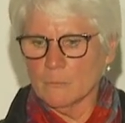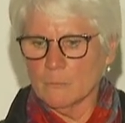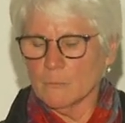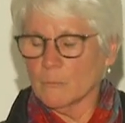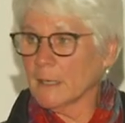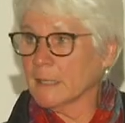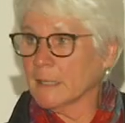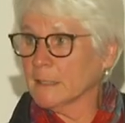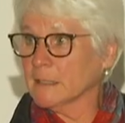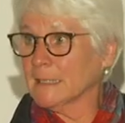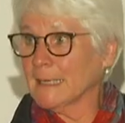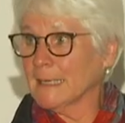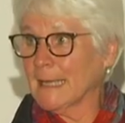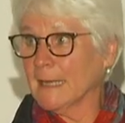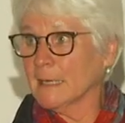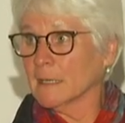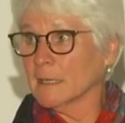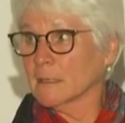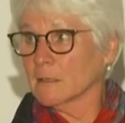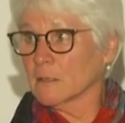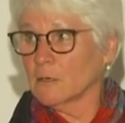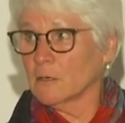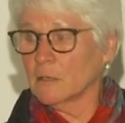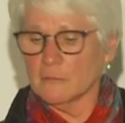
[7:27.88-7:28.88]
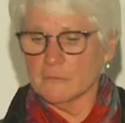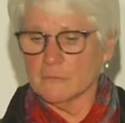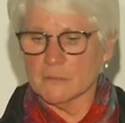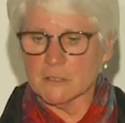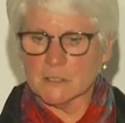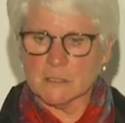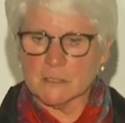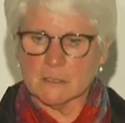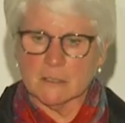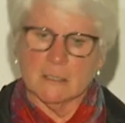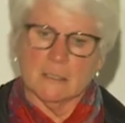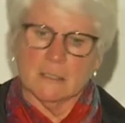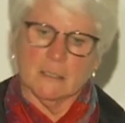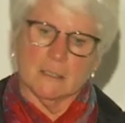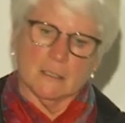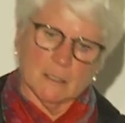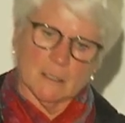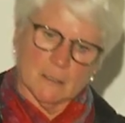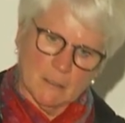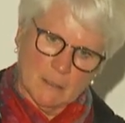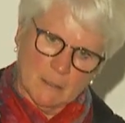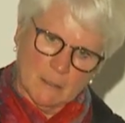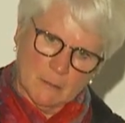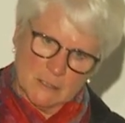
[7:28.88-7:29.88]
by delaying the harvest,
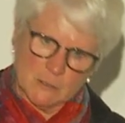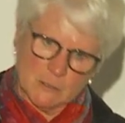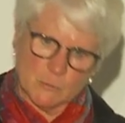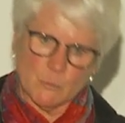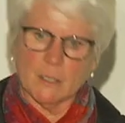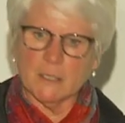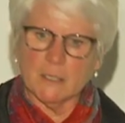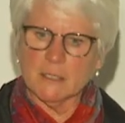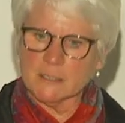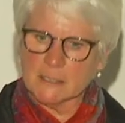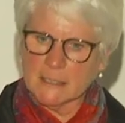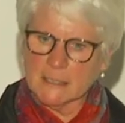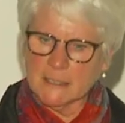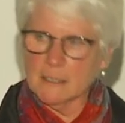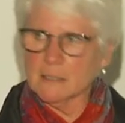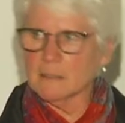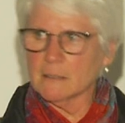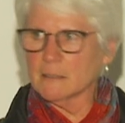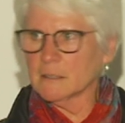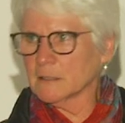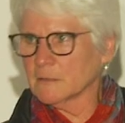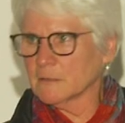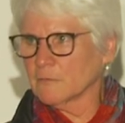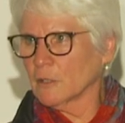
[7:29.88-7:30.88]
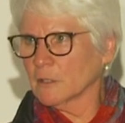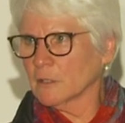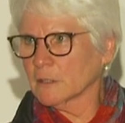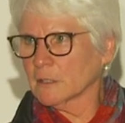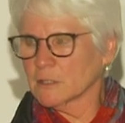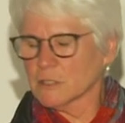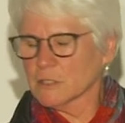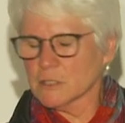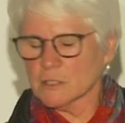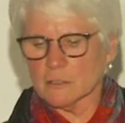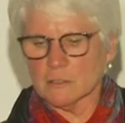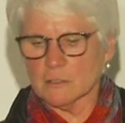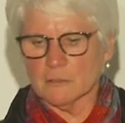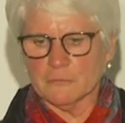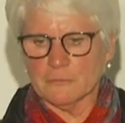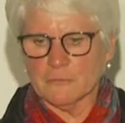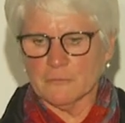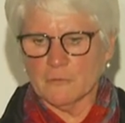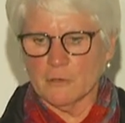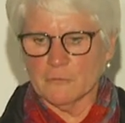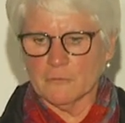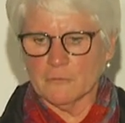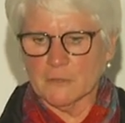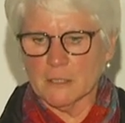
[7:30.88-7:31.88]
as well as getting the advantages
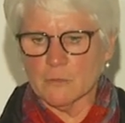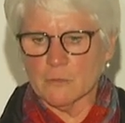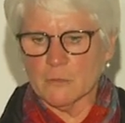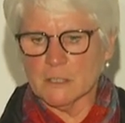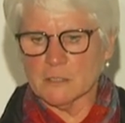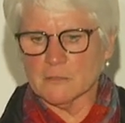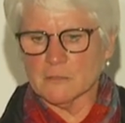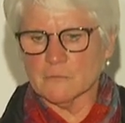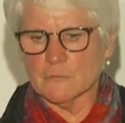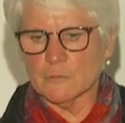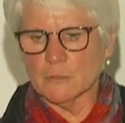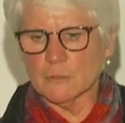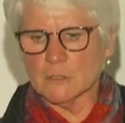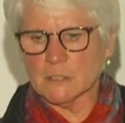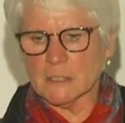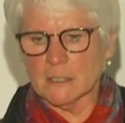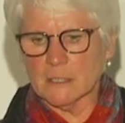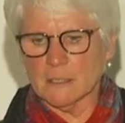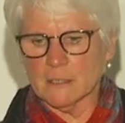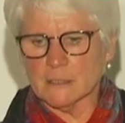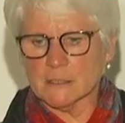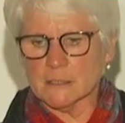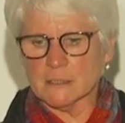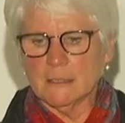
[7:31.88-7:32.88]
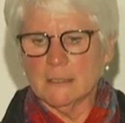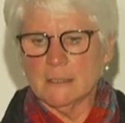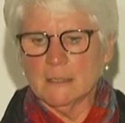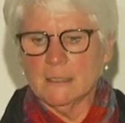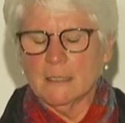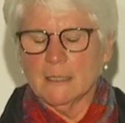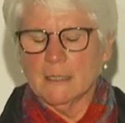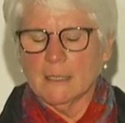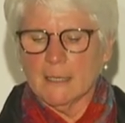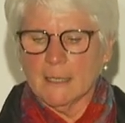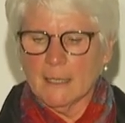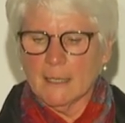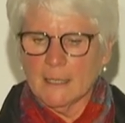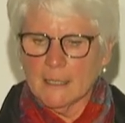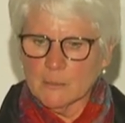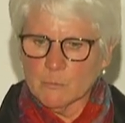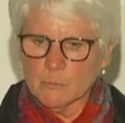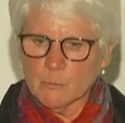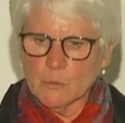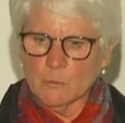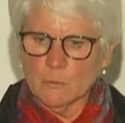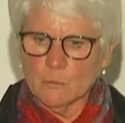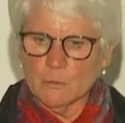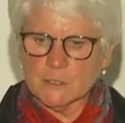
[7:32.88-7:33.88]
of increased fruit size. And
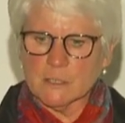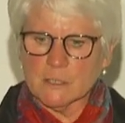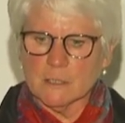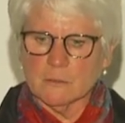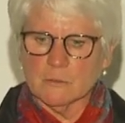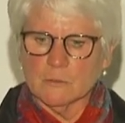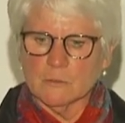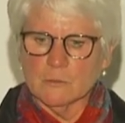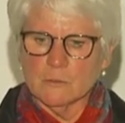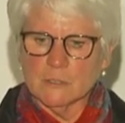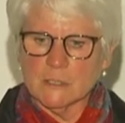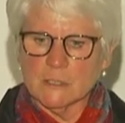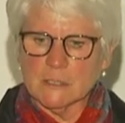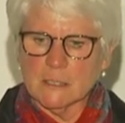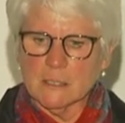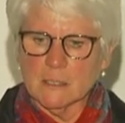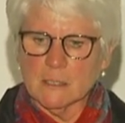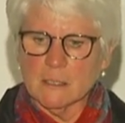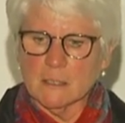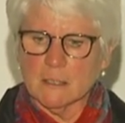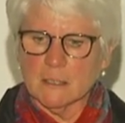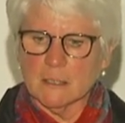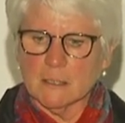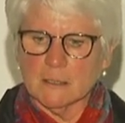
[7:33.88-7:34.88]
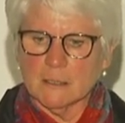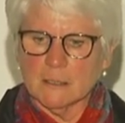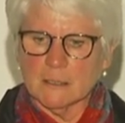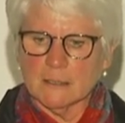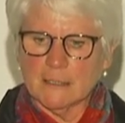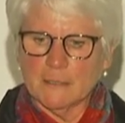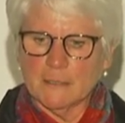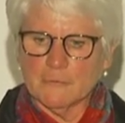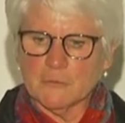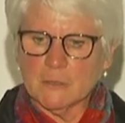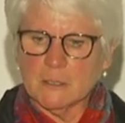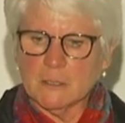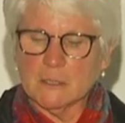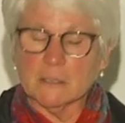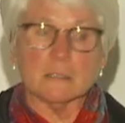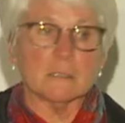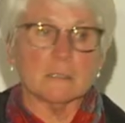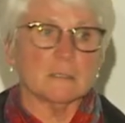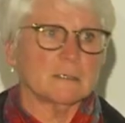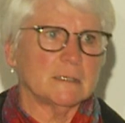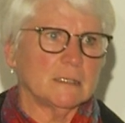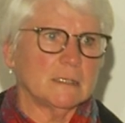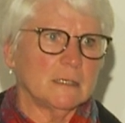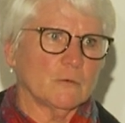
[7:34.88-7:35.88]
we also do see a
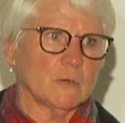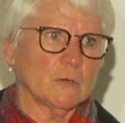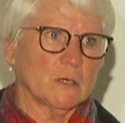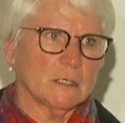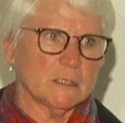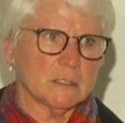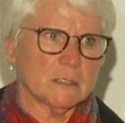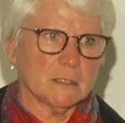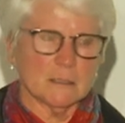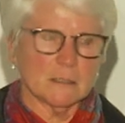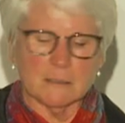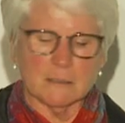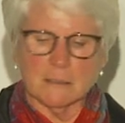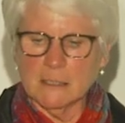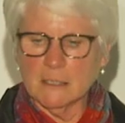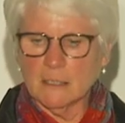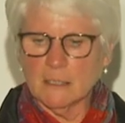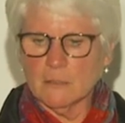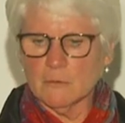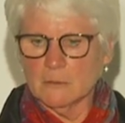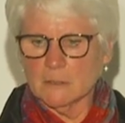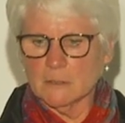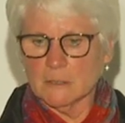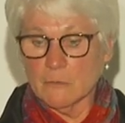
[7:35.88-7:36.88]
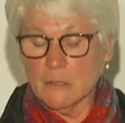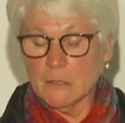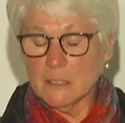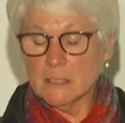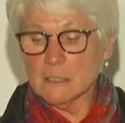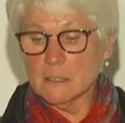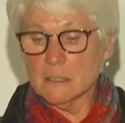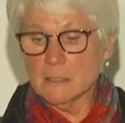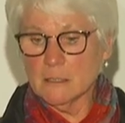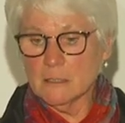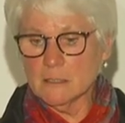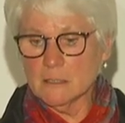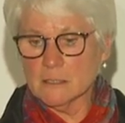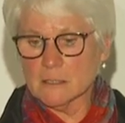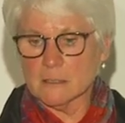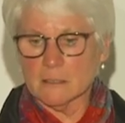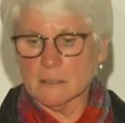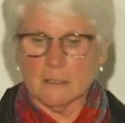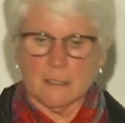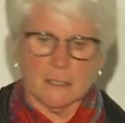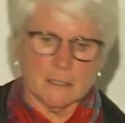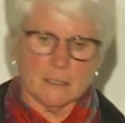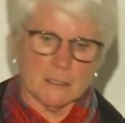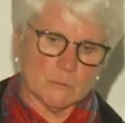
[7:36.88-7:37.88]
definite decrease in greasiness,
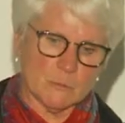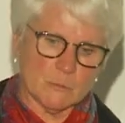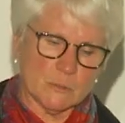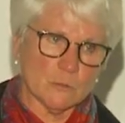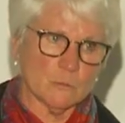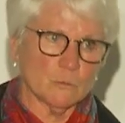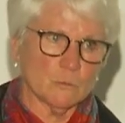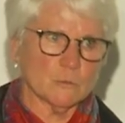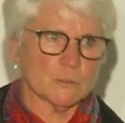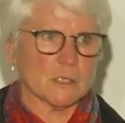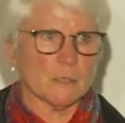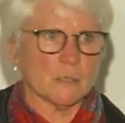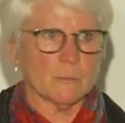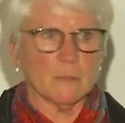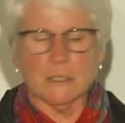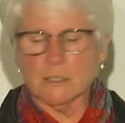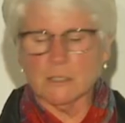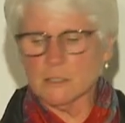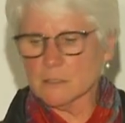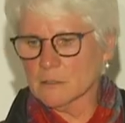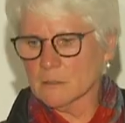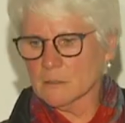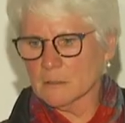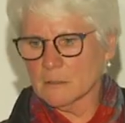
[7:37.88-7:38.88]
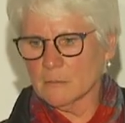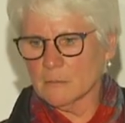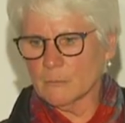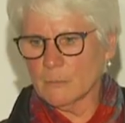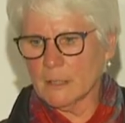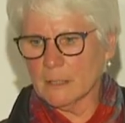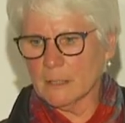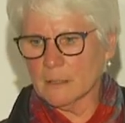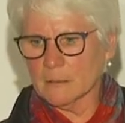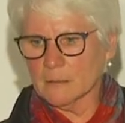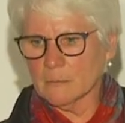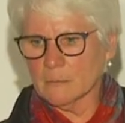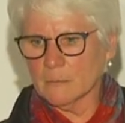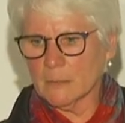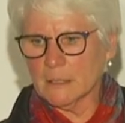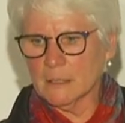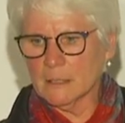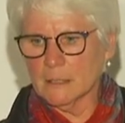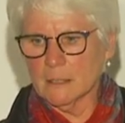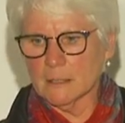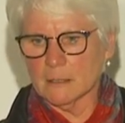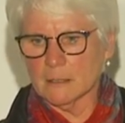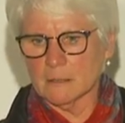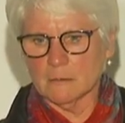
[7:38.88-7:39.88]
as was also mentioned by
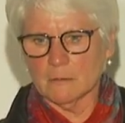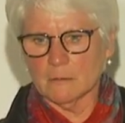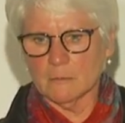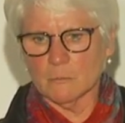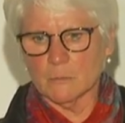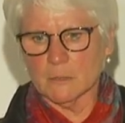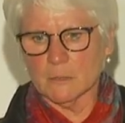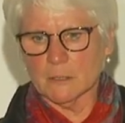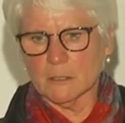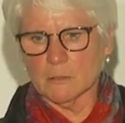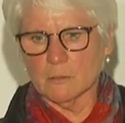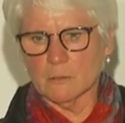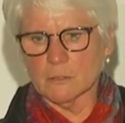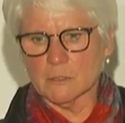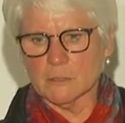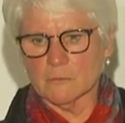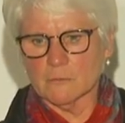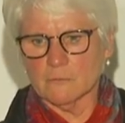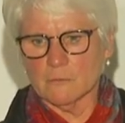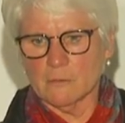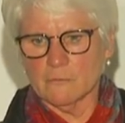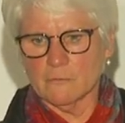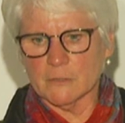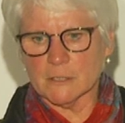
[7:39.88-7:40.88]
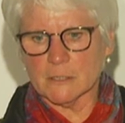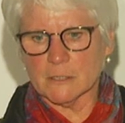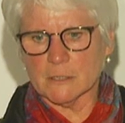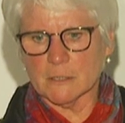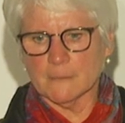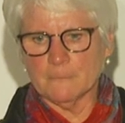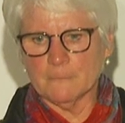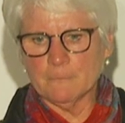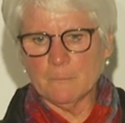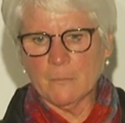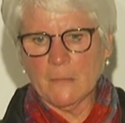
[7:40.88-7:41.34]
Ian with the use of Harvesta.